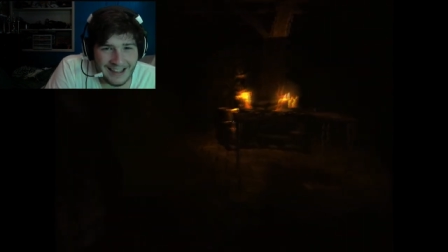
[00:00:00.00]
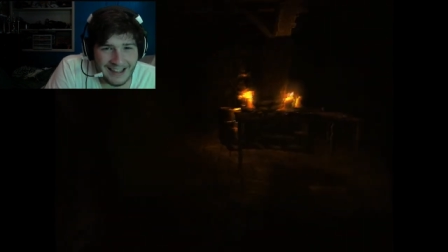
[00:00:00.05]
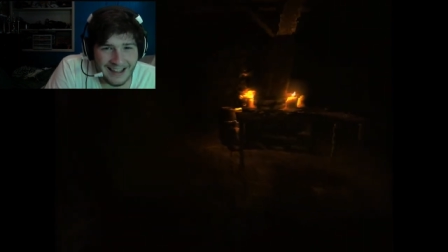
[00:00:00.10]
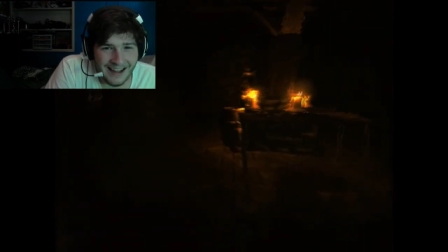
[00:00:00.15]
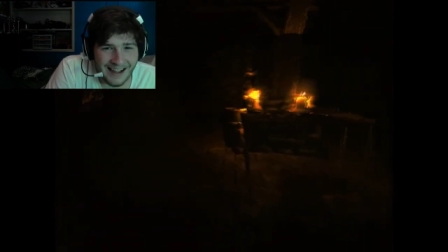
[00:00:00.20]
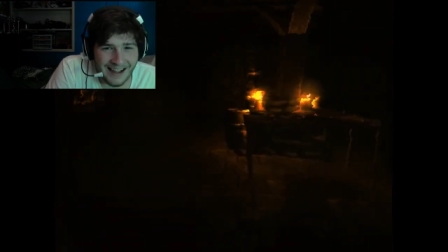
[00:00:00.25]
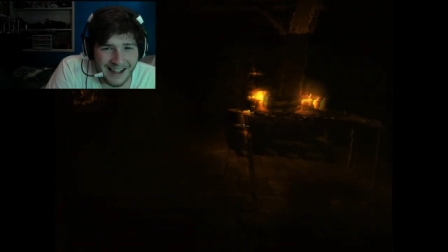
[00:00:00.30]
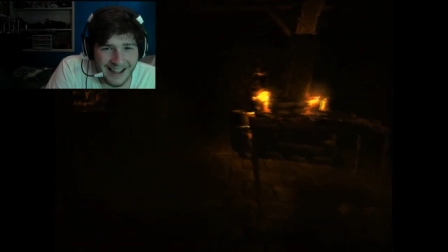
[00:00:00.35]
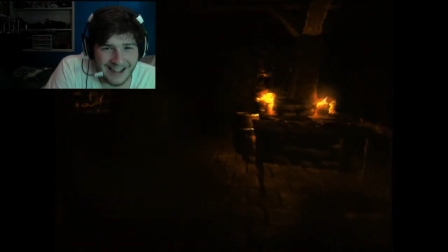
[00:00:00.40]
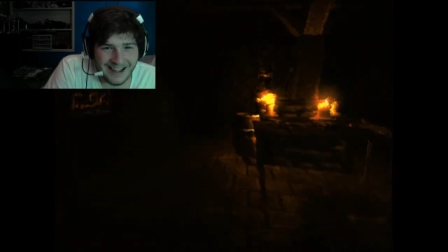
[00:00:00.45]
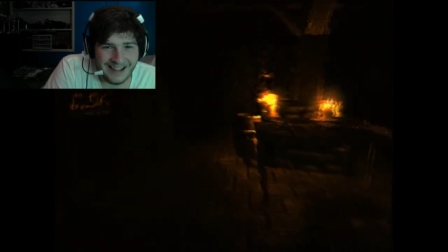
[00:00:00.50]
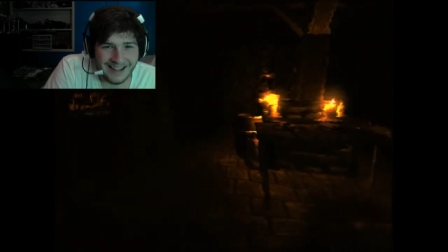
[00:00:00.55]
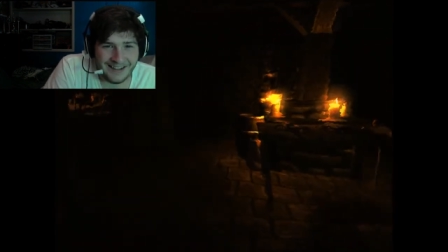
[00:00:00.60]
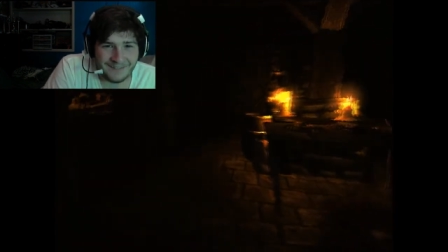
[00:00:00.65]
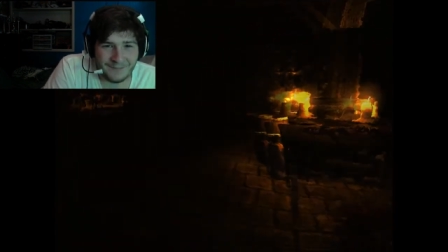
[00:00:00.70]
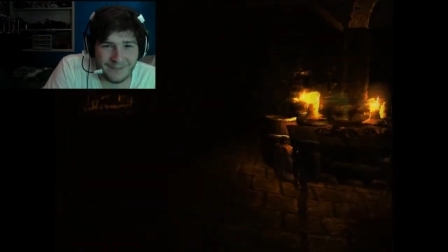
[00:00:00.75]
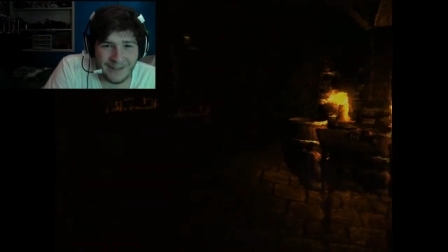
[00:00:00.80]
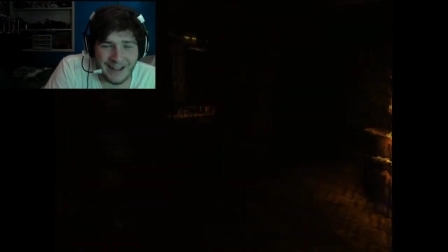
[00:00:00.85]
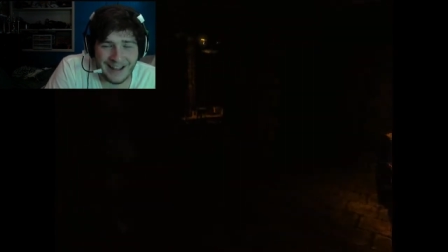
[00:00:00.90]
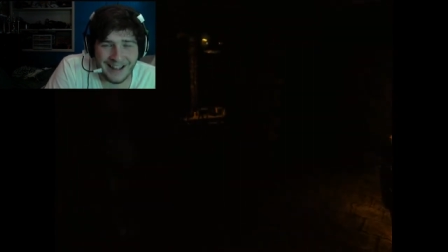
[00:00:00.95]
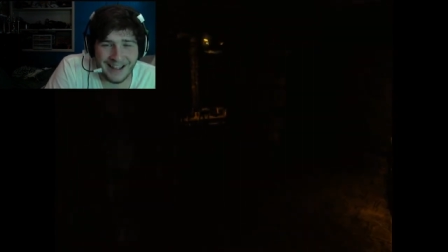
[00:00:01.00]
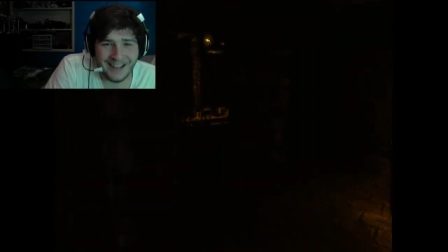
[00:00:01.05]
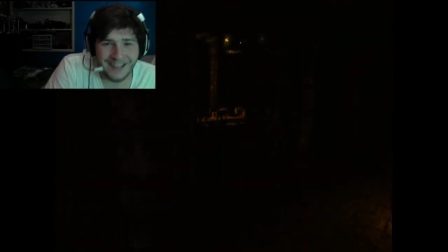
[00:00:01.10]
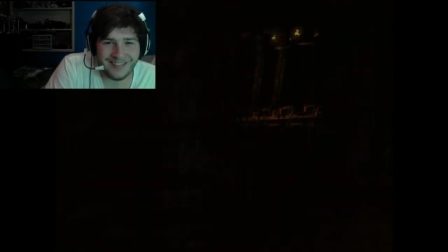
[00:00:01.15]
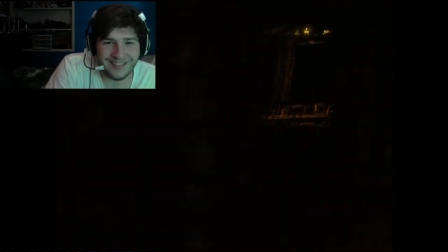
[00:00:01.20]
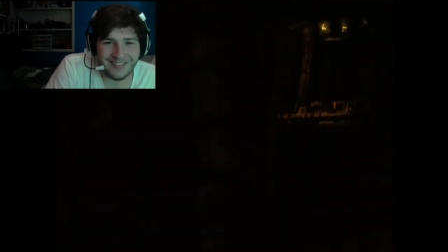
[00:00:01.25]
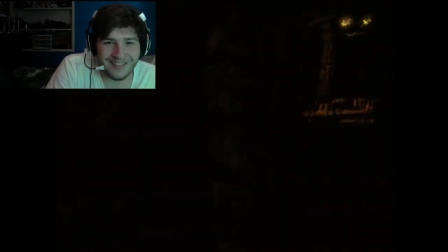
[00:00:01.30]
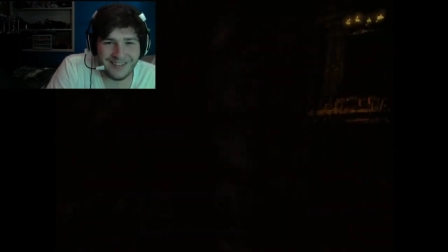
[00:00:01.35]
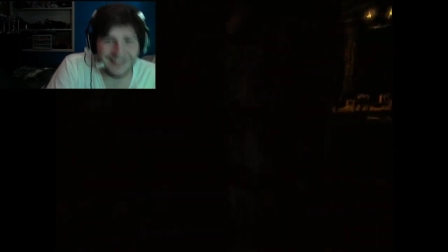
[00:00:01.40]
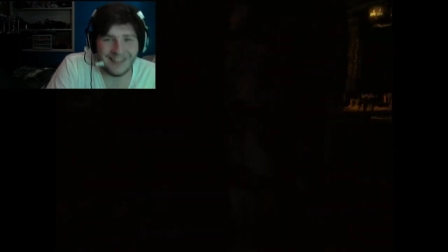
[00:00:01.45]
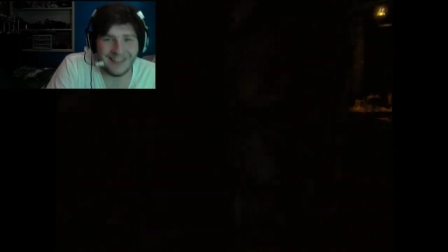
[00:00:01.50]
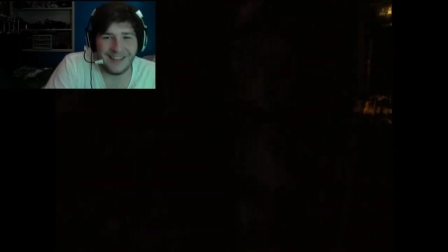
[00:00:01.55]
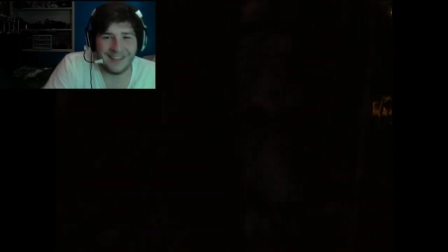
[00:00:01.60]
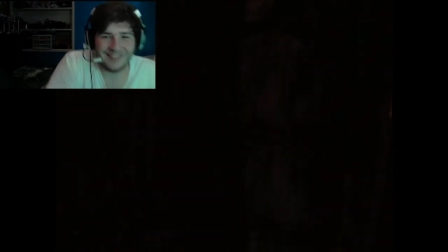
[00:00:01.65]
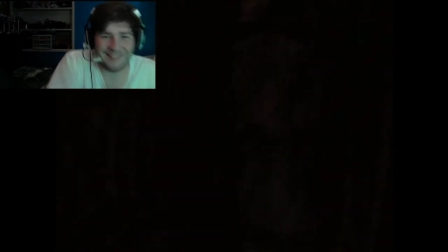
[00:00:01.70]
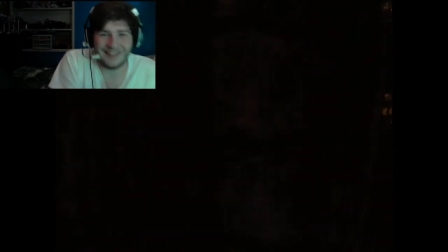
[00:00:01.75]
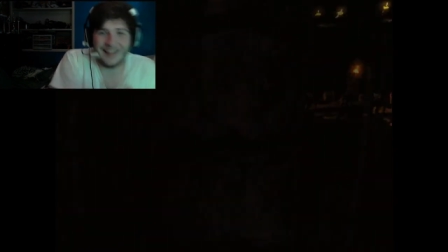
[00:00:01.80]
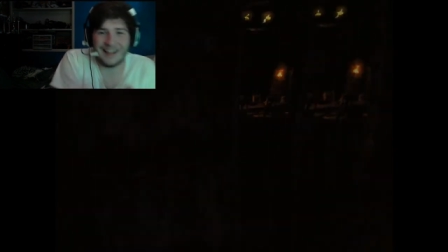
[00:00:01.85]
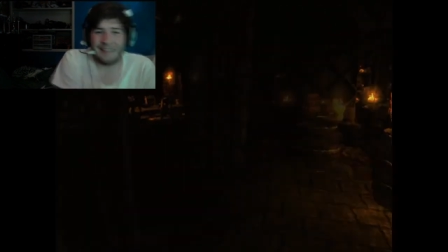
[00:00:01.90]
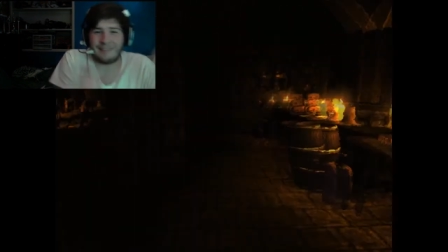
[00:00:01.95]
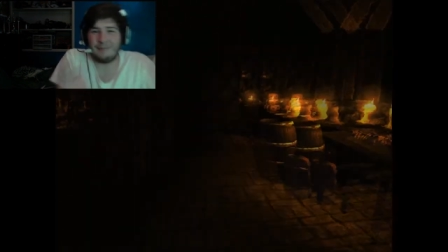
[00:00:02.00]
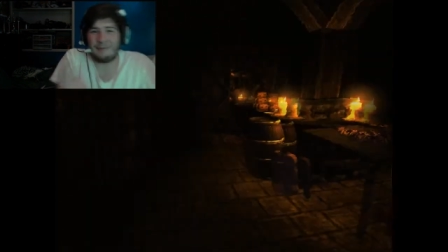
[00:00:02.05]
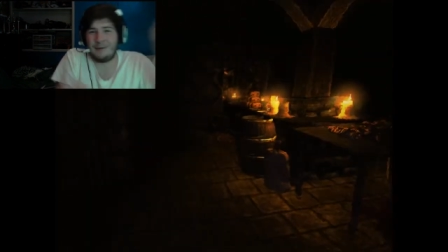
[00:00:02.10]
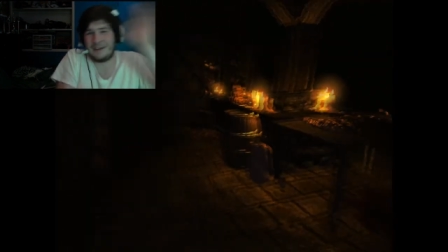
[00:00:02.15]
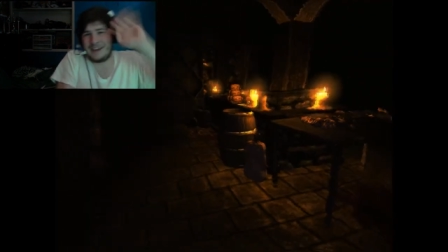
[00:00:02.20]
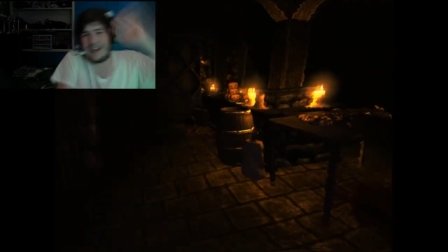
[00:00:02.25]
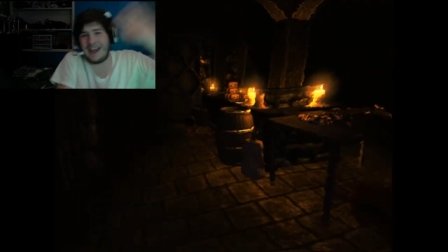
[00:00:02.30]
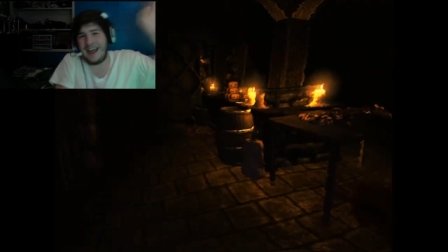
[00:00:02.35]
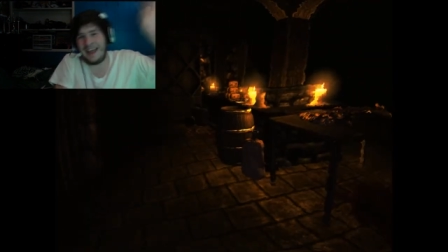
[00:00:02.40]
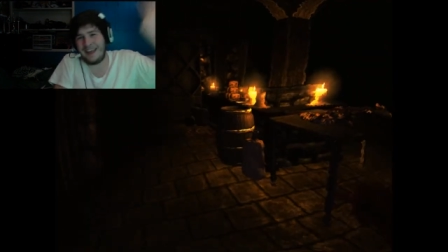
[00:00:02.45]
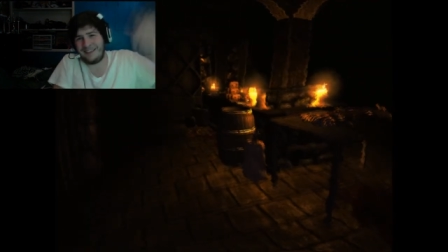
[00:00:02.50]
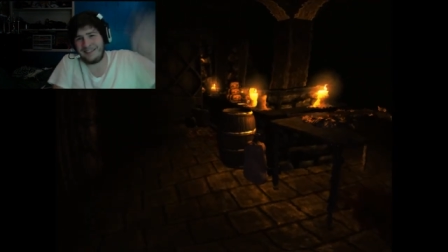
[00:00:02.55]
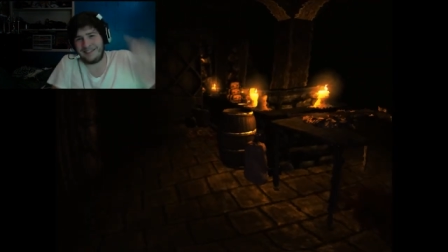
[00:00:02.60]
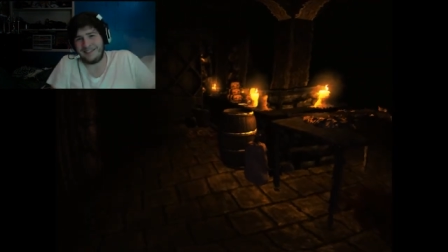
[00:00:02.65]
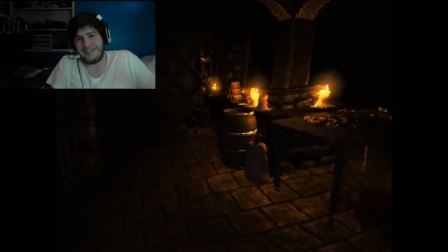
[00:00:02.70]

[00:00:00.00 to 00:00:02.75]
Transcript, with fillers: Alright, bye. See you, see you next week, guys.